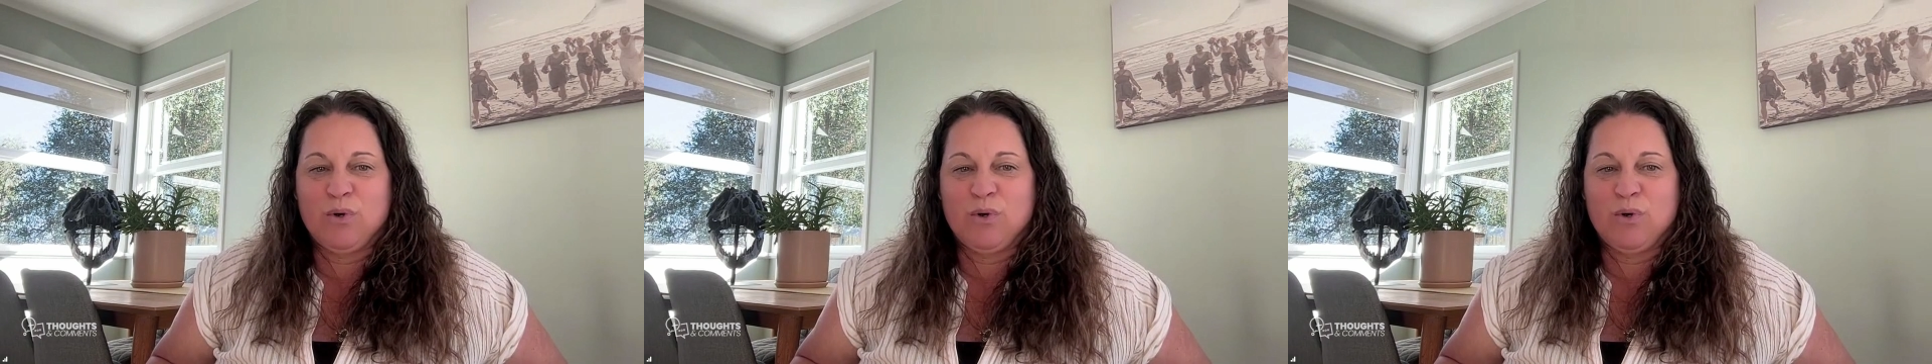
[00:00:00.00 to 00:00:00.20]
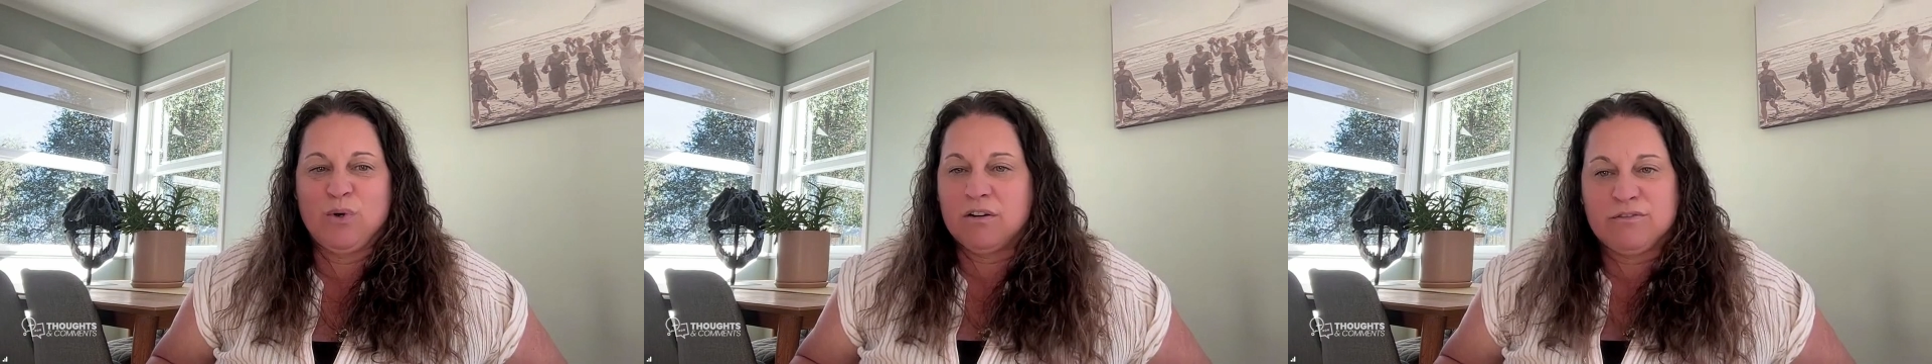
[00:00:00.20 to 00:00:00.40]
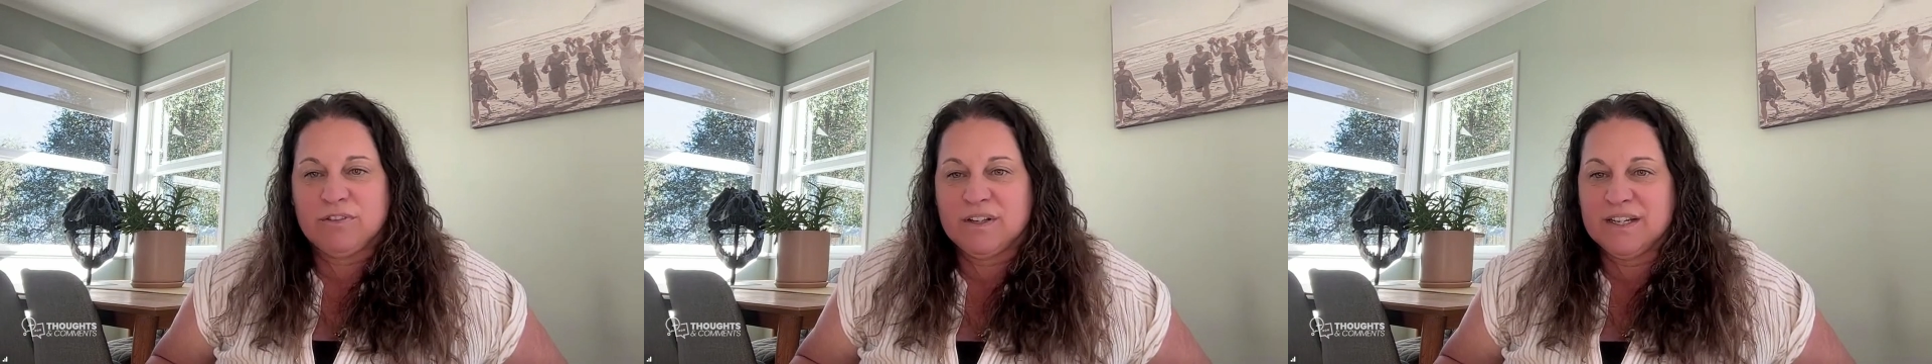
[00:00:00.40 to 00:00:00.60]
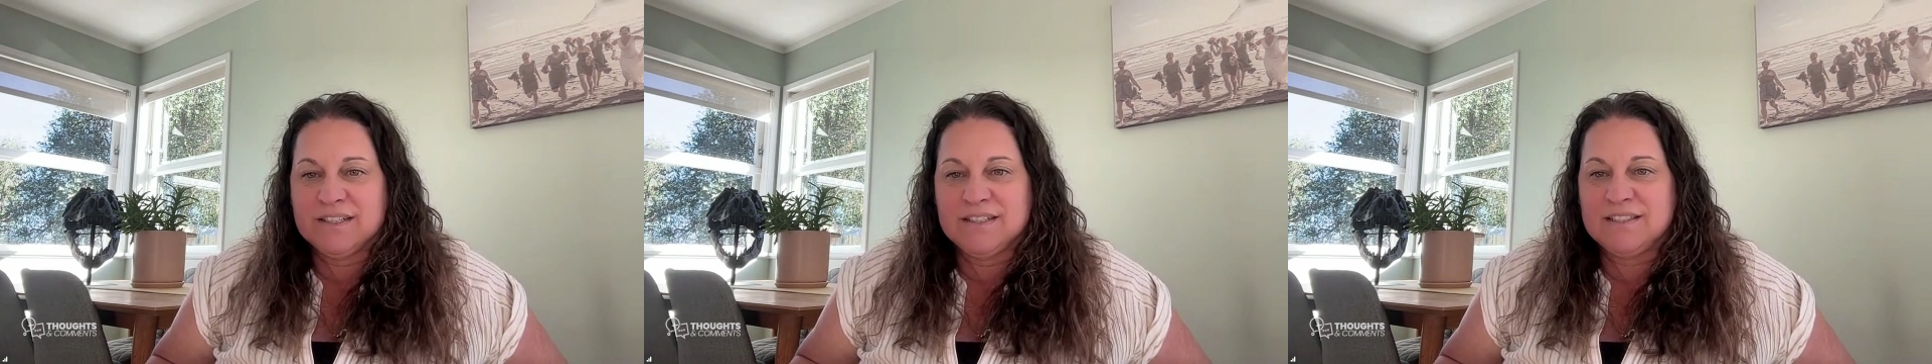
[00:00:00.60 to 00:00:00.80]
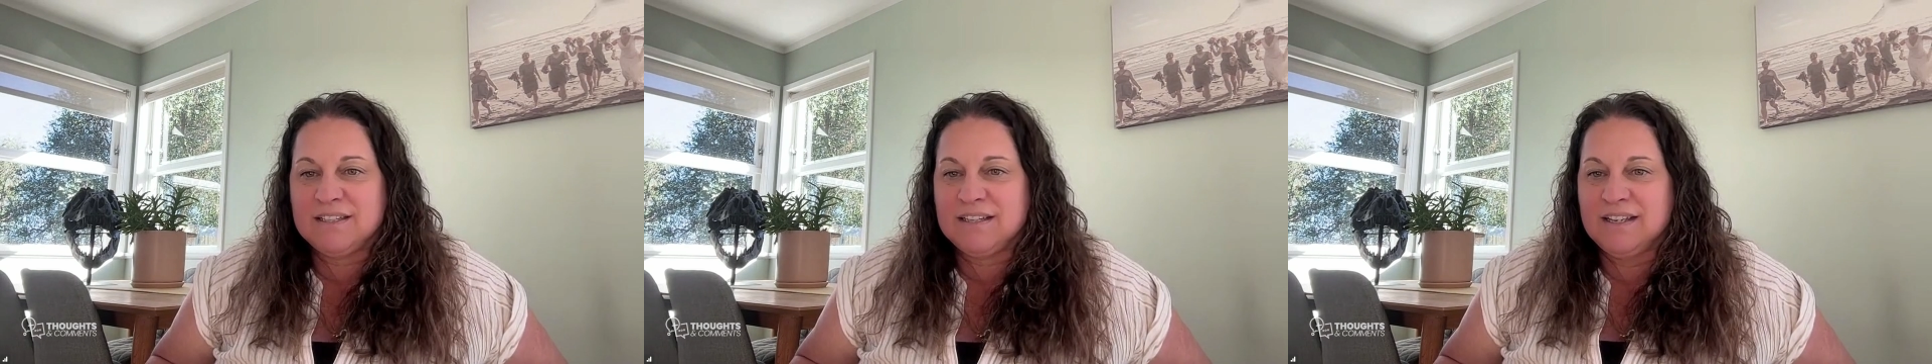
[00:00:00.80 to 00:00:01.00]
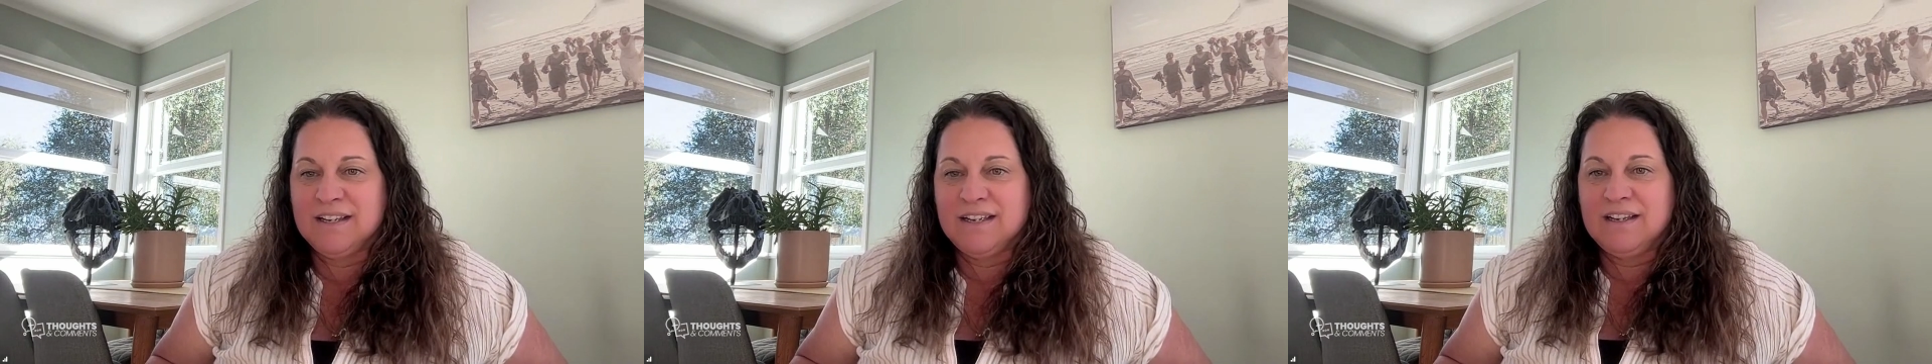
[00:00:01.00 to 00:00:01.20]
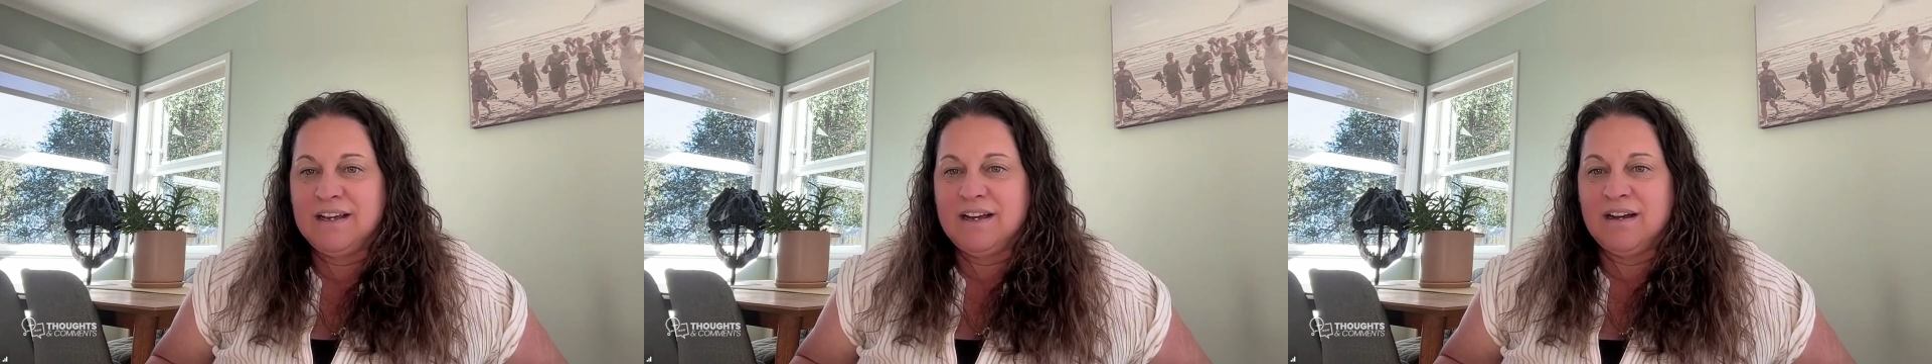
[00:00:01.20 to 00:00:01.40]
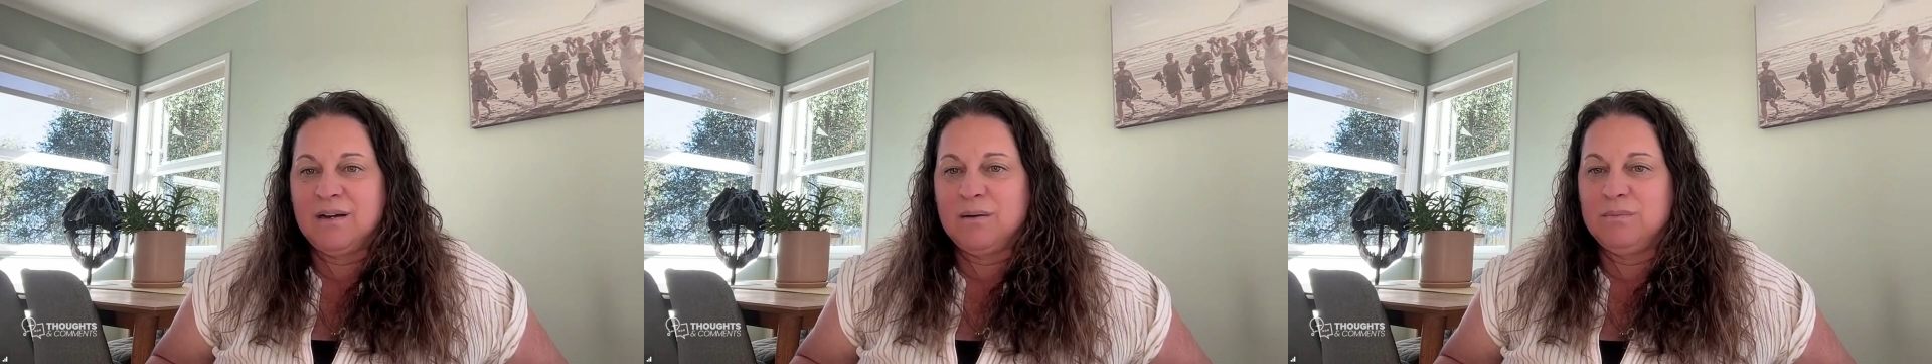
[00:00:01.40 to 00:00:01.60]
conflict,
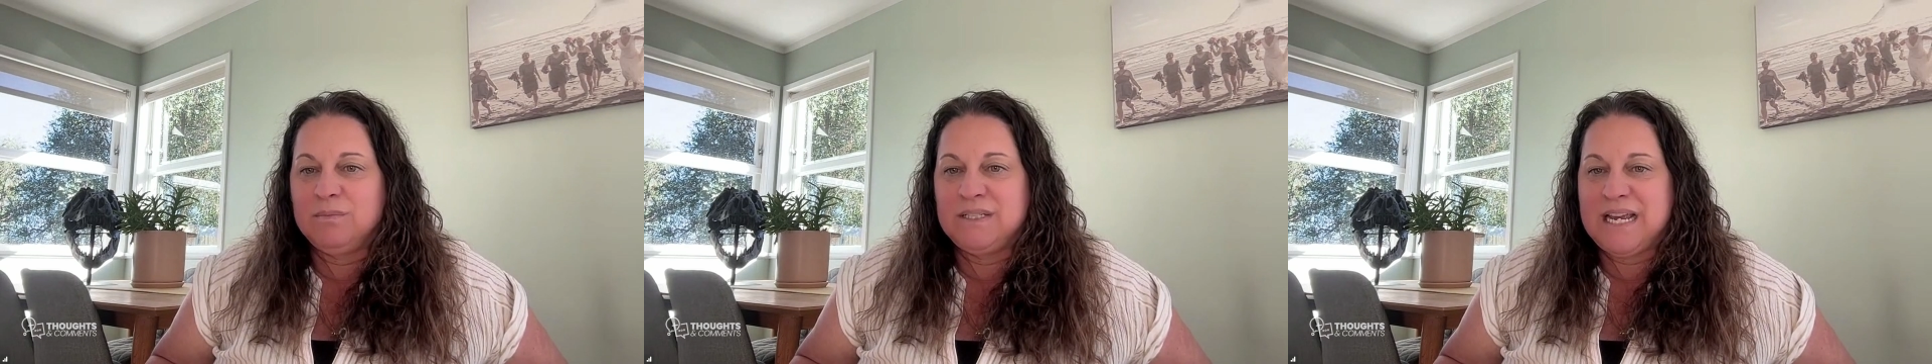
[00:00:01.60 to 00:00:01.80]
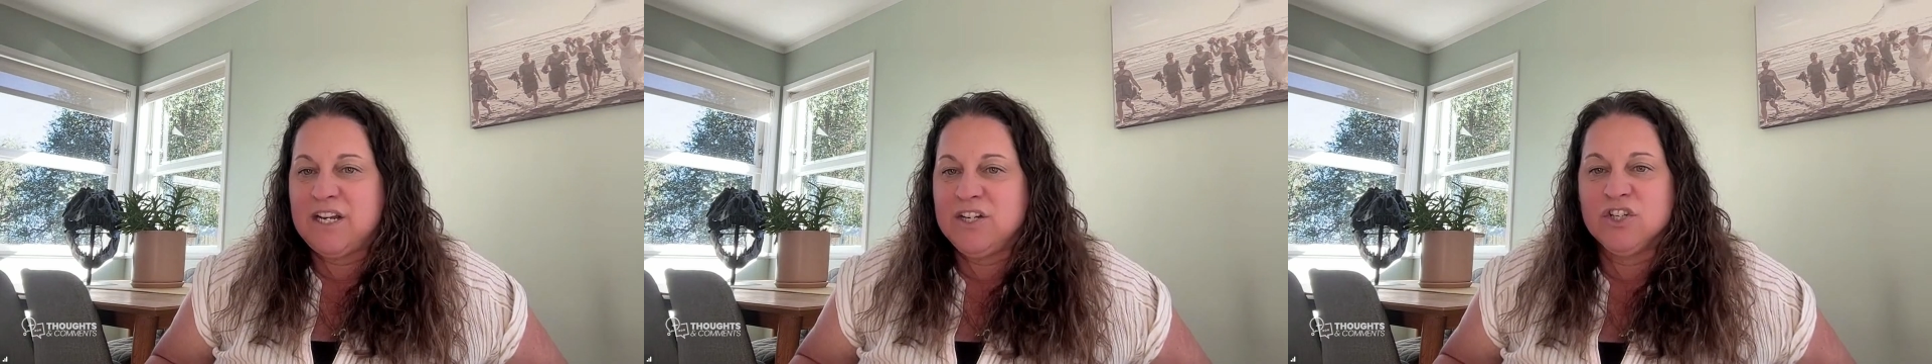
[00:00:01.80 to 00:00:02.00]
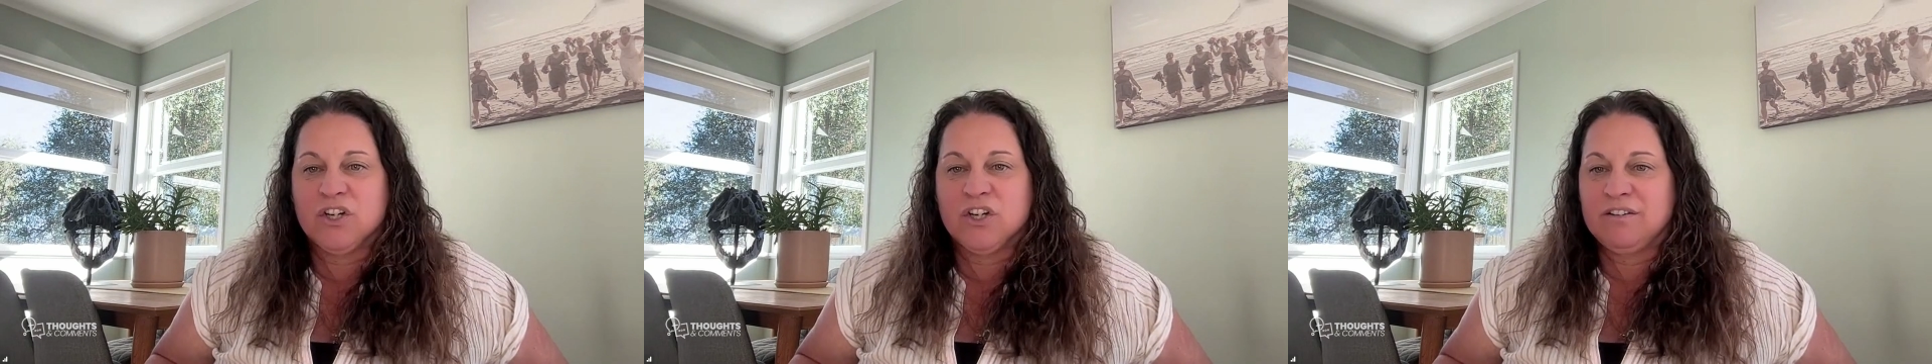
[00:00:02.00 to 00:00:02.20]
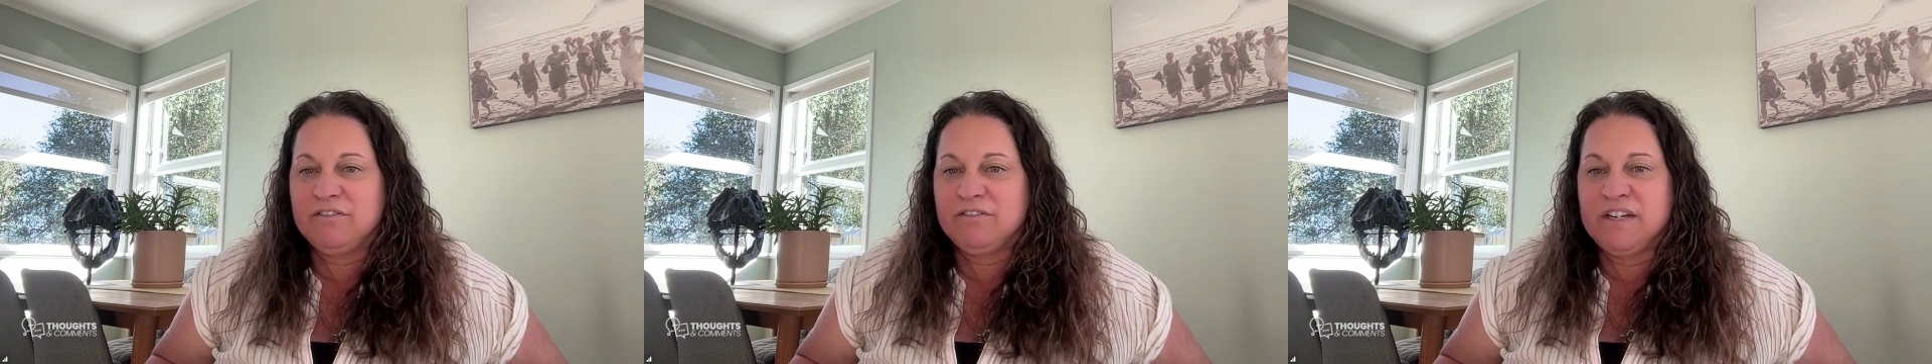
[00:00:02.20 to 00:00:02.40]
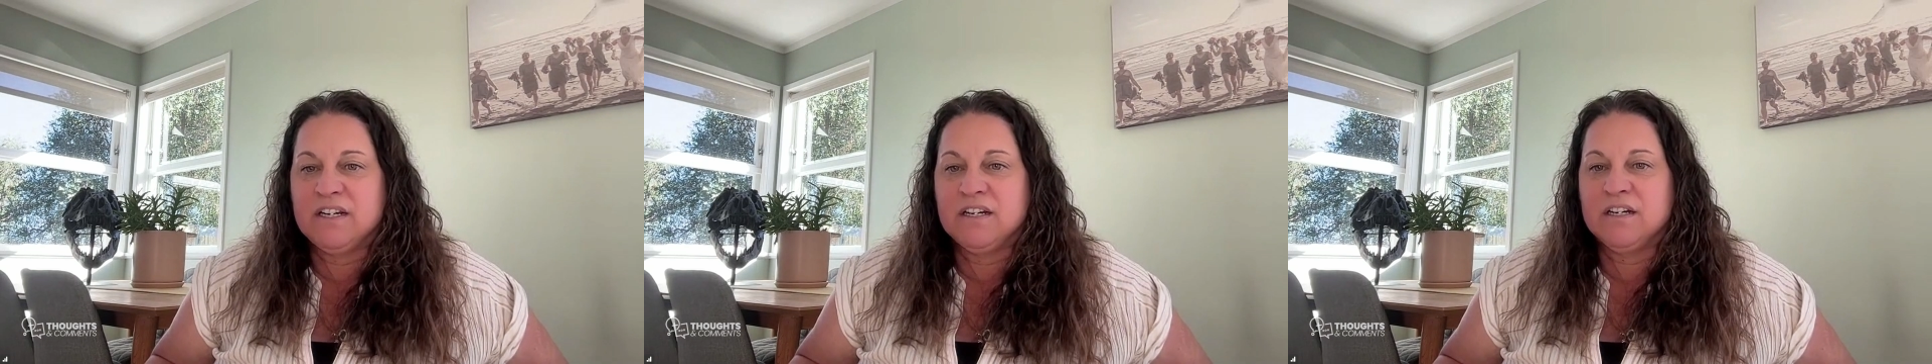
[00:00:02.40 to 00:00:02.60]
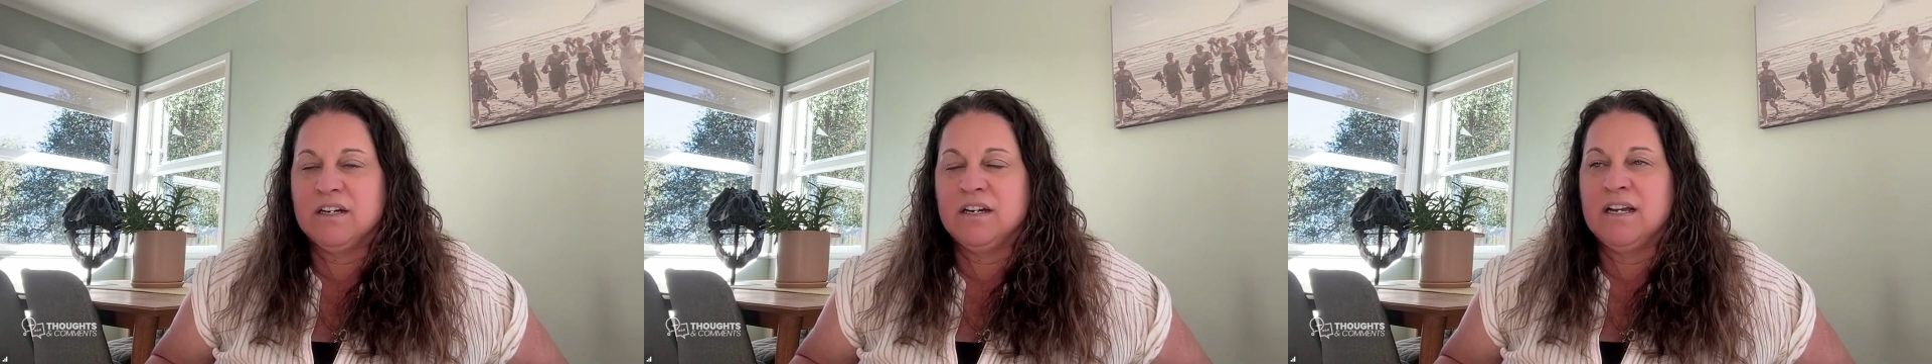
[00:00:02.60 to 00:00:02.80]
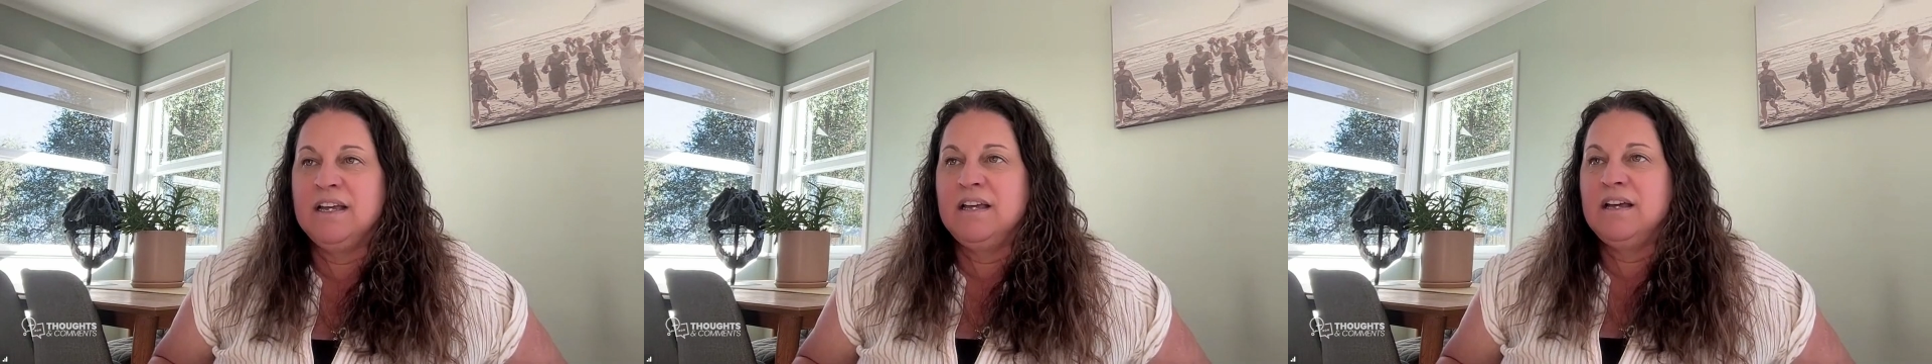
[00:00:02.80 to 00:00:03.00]
danger, and fear.